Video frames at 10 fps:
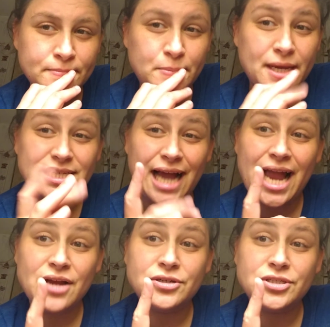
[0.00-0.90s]
because
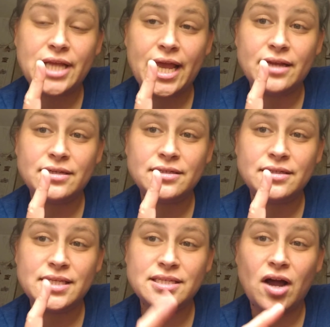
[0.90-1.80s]
I understand
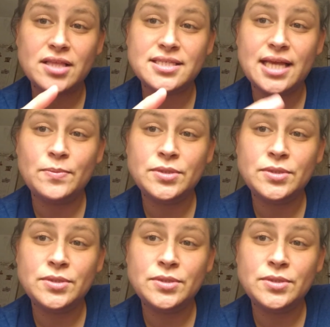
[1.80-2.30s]
this concept.